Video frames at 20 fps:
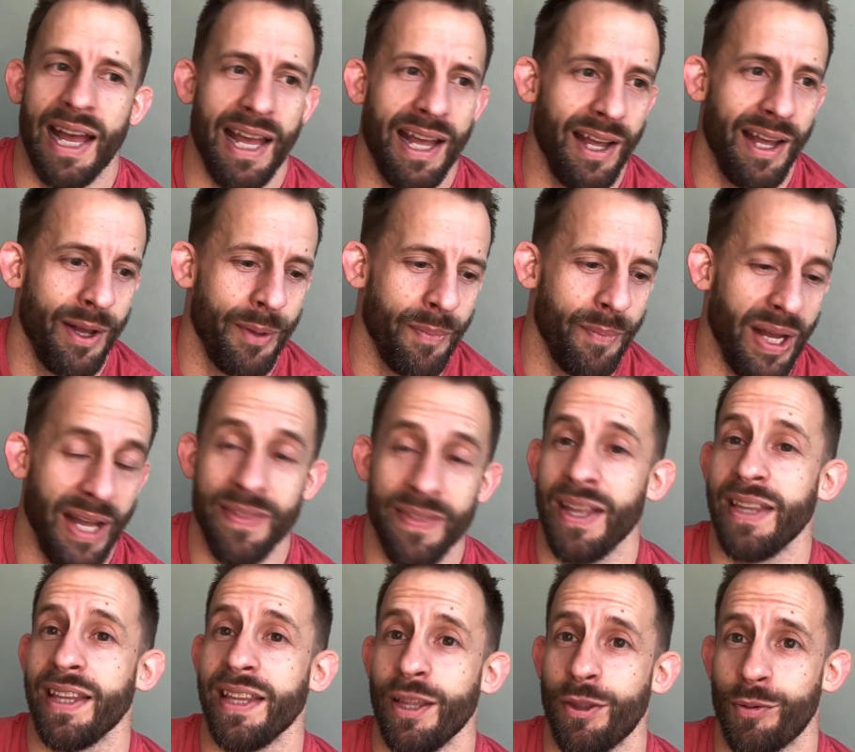And
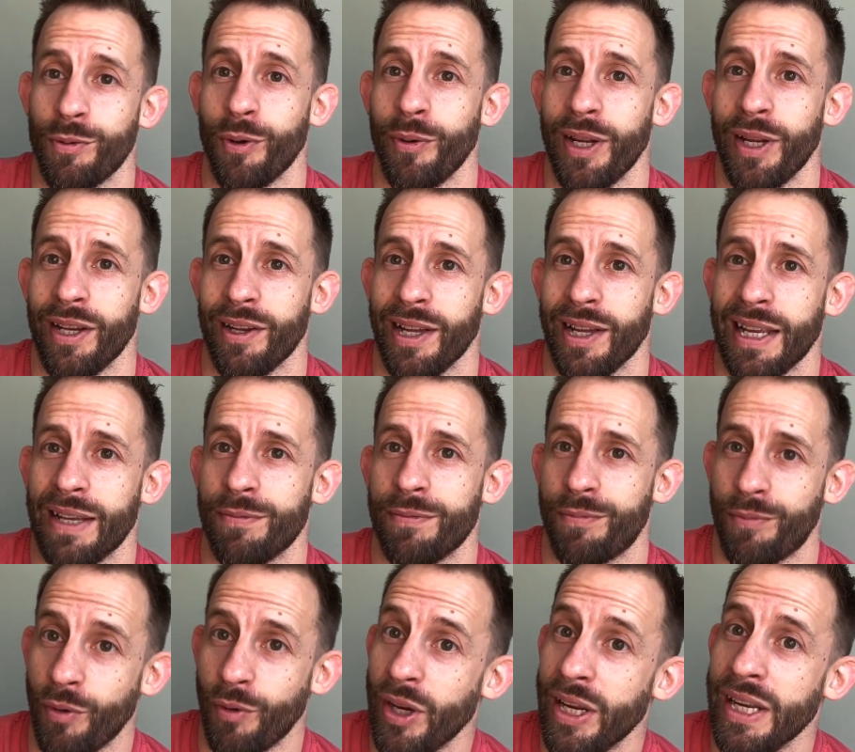then they threw in like
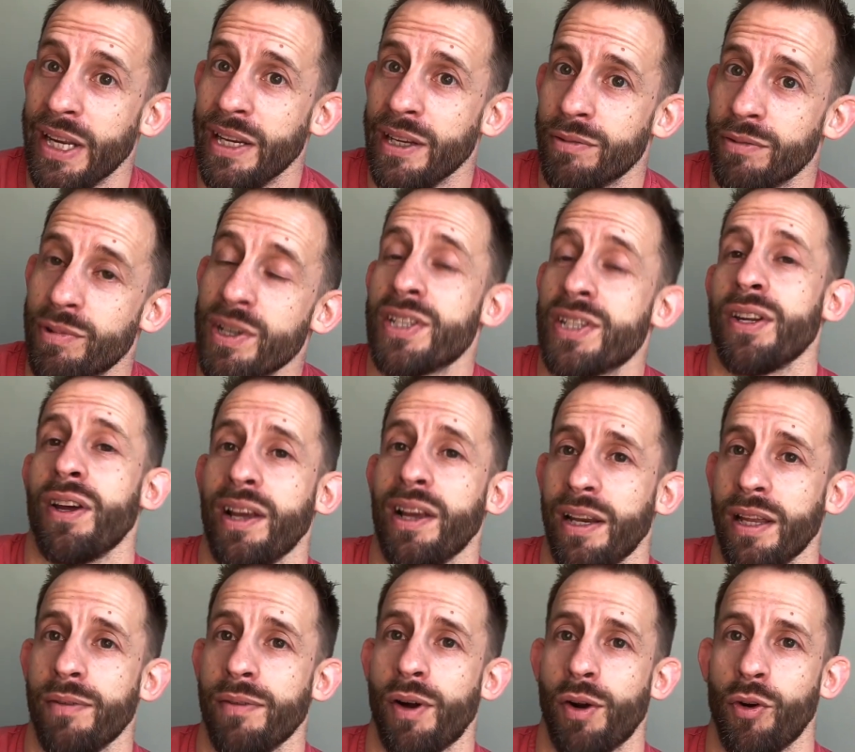free
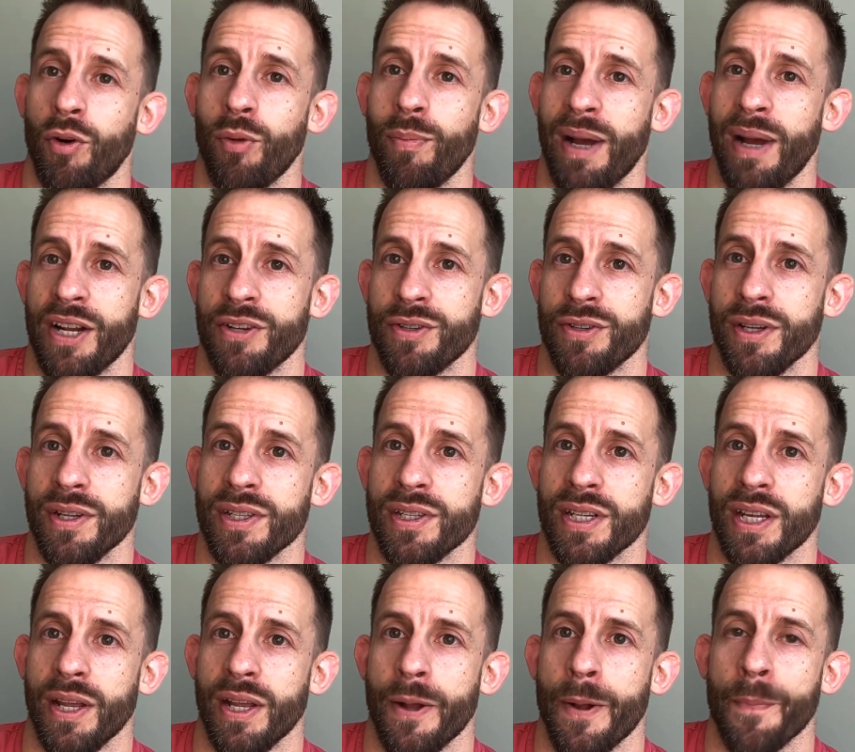recycling of our old mattress.
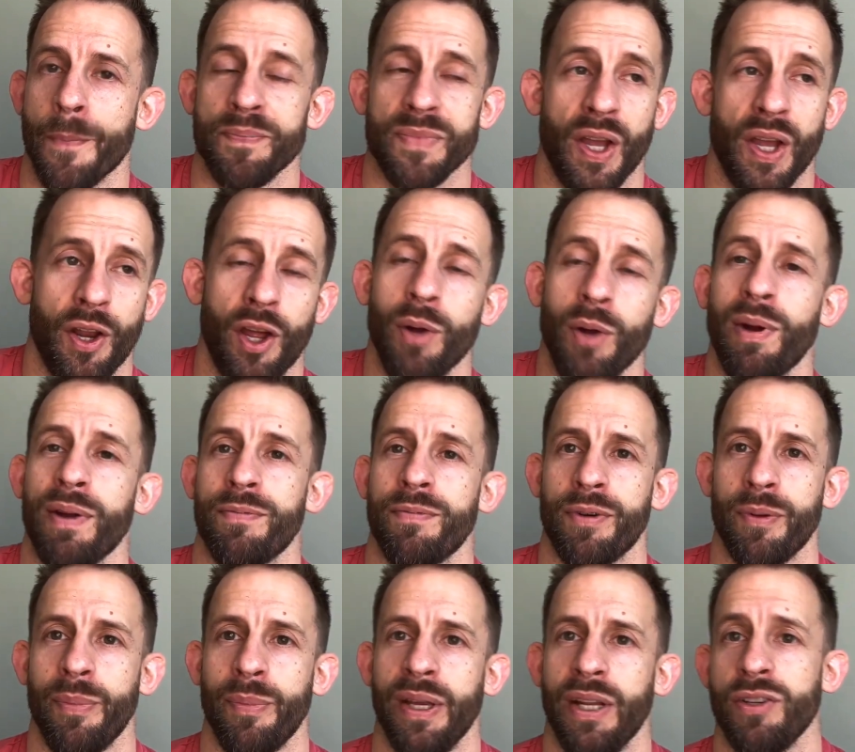And I went
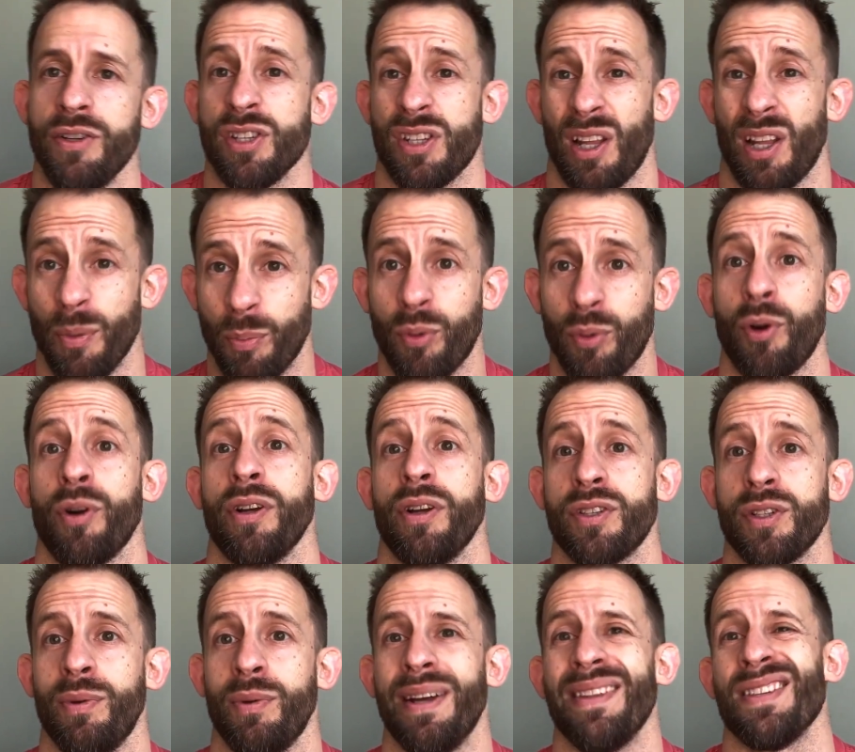from being just like
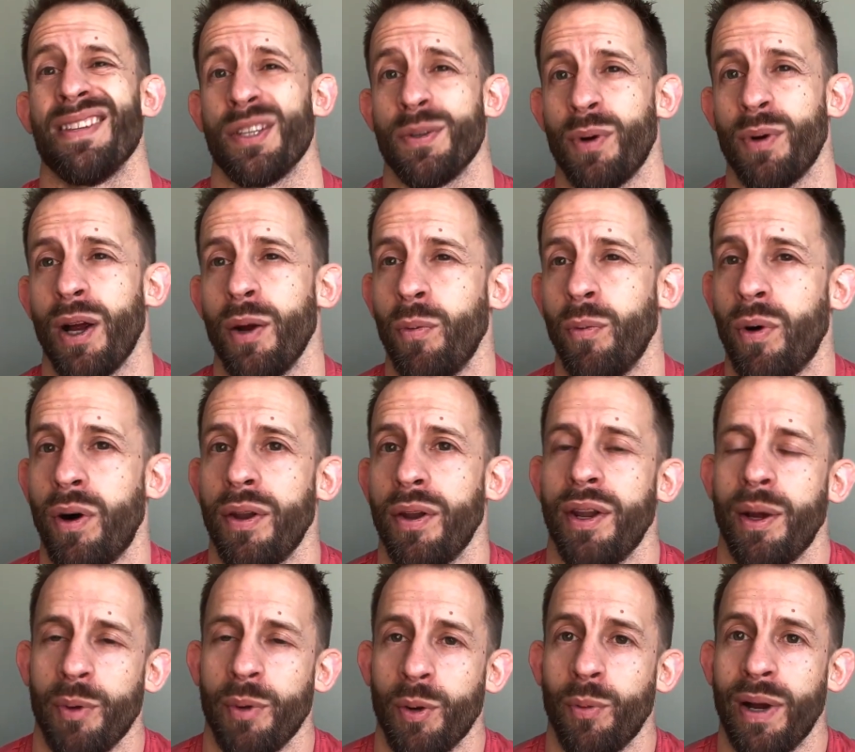product aware, this is what I want,
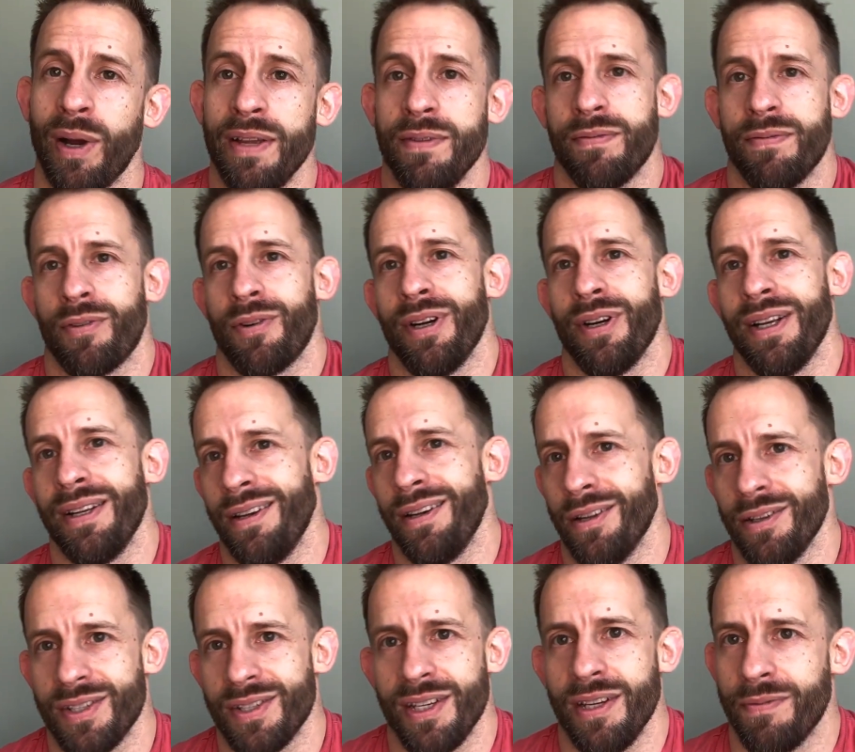I'm going to wait for it, you
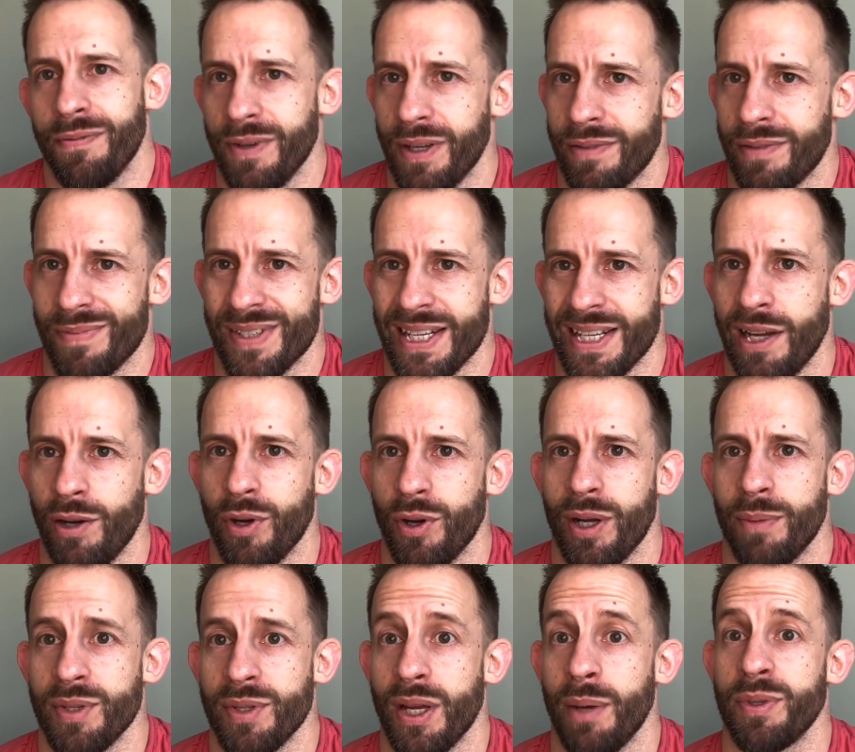know, see if a sale
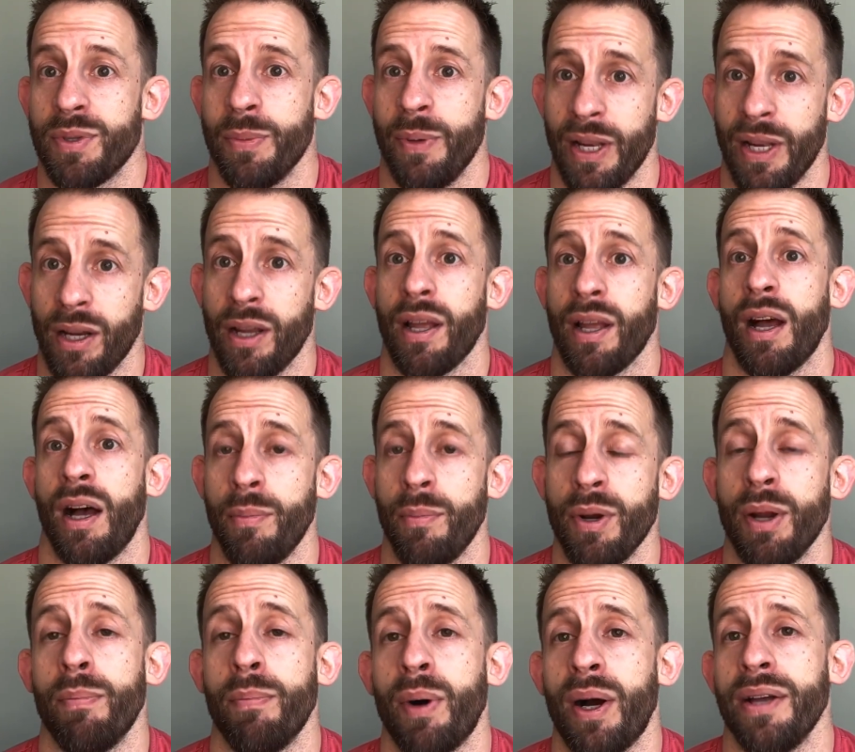comes up, to being like, I'm going
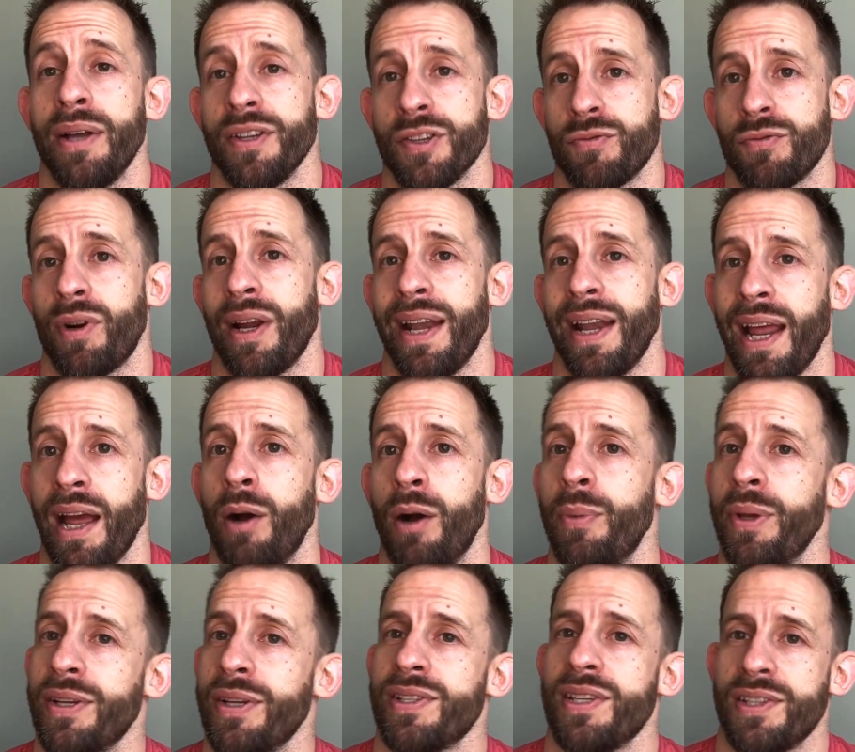to buy this right now
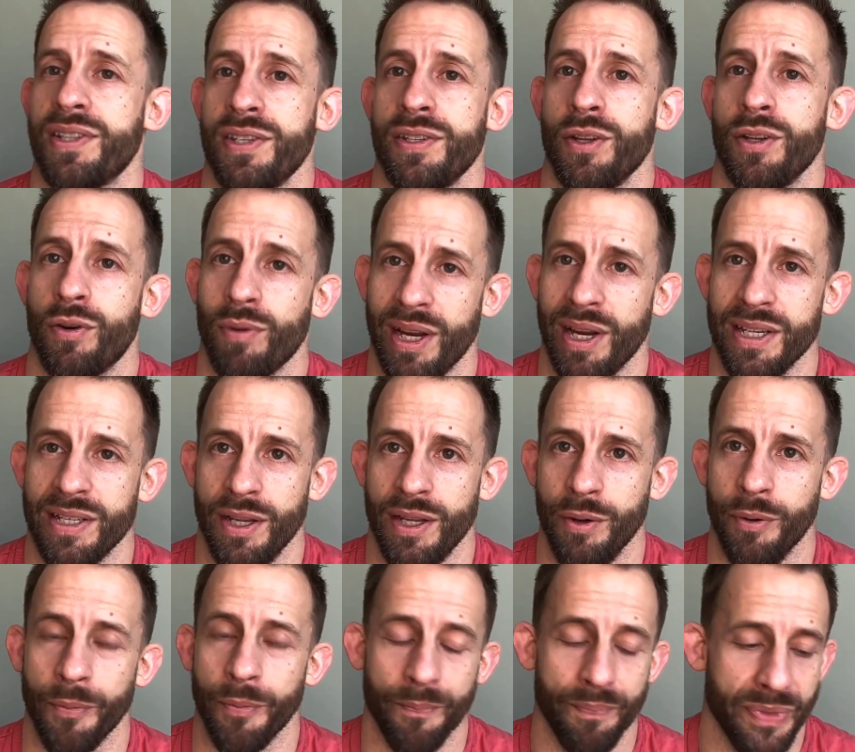because this is a great
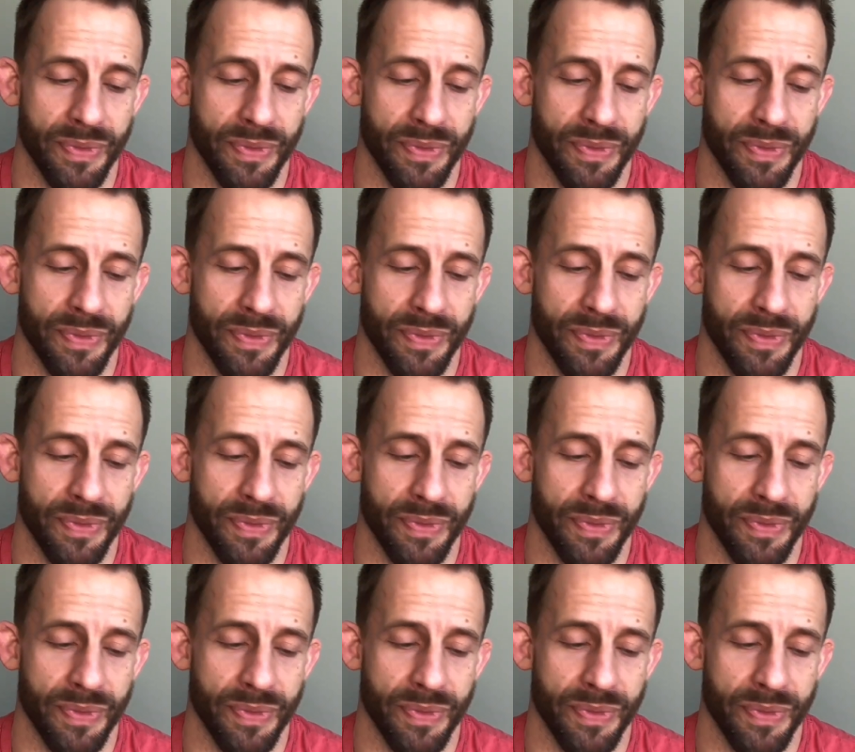deal.